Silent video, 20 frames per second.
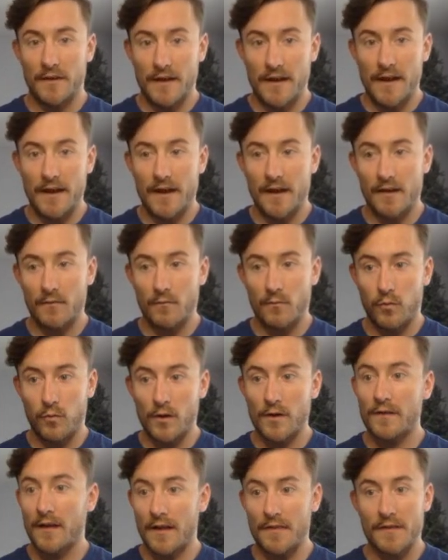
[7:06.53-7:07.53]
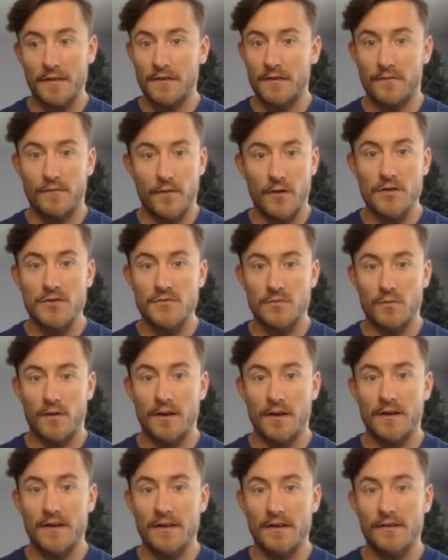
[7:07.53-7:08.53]
And I think the first
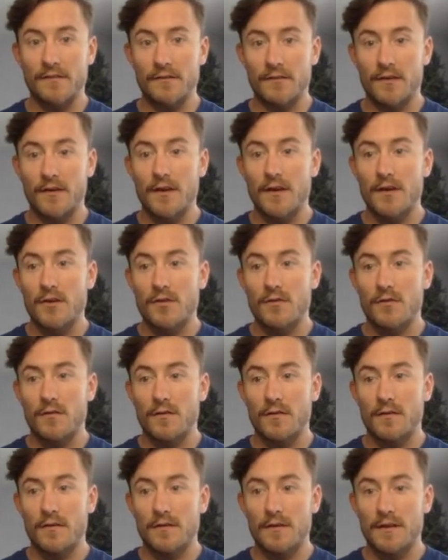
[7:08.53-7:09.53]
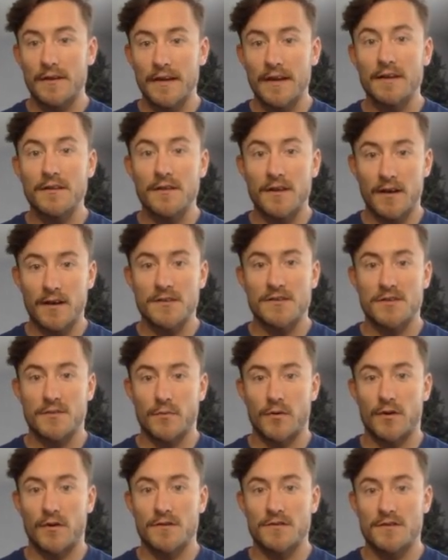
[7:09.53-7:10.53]
one is get
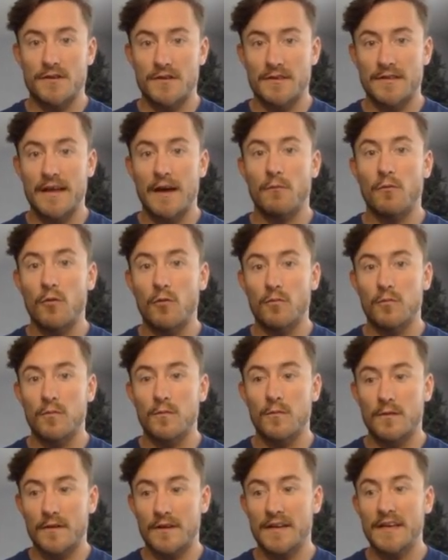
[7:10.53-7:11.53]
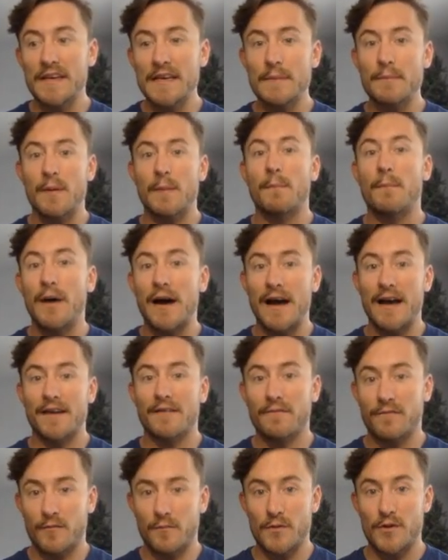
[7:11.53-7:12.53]
customers that will keep
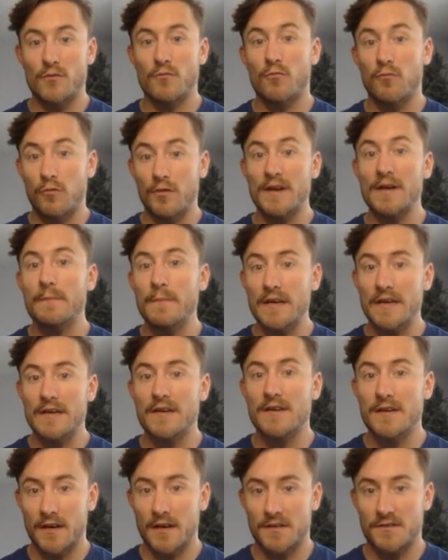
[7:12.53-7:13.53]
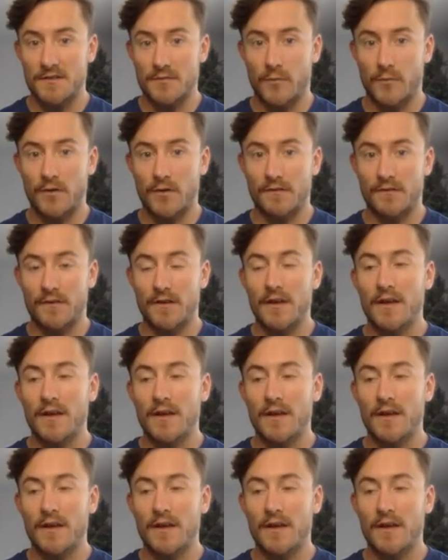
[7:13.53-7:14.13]
buying from you, repeat customers.